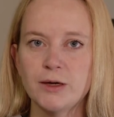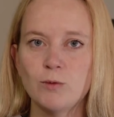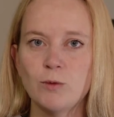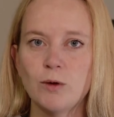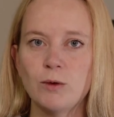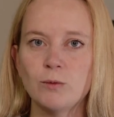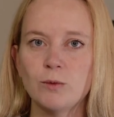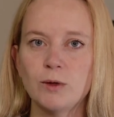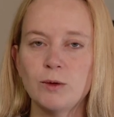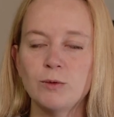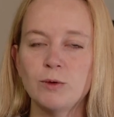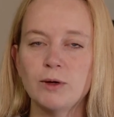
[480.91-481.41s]

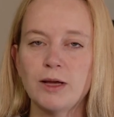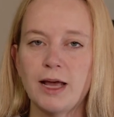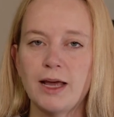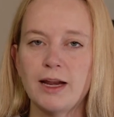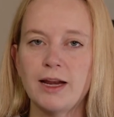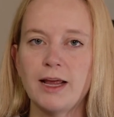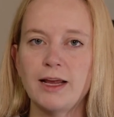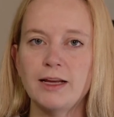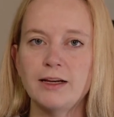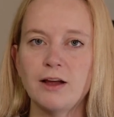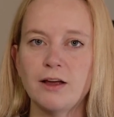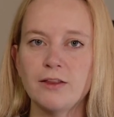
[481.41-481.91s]
when we will
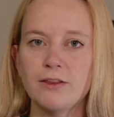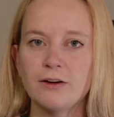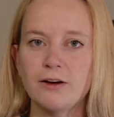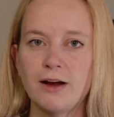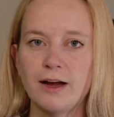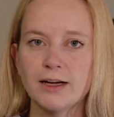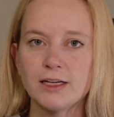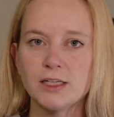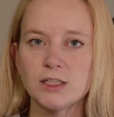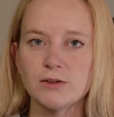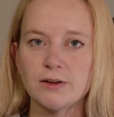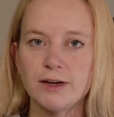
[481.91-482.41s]
get another
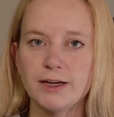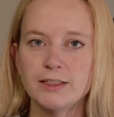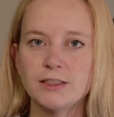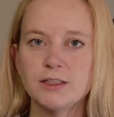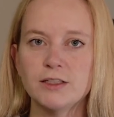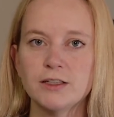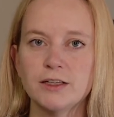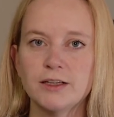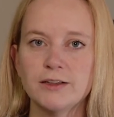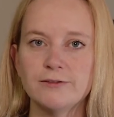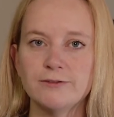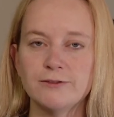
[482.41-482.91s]
X-ray
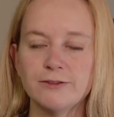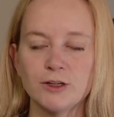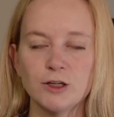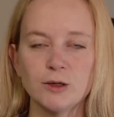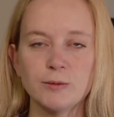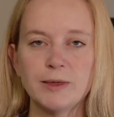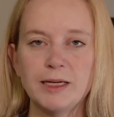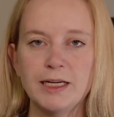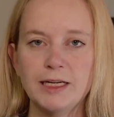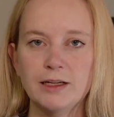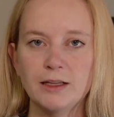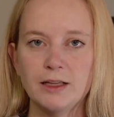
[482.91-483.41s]
to
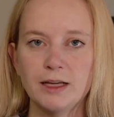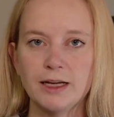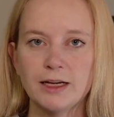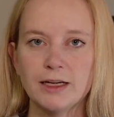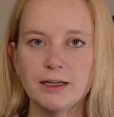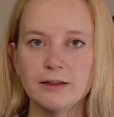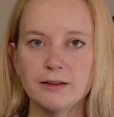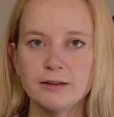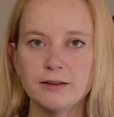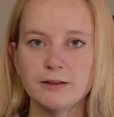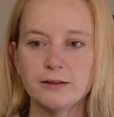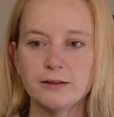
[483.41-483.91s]
confirm healing.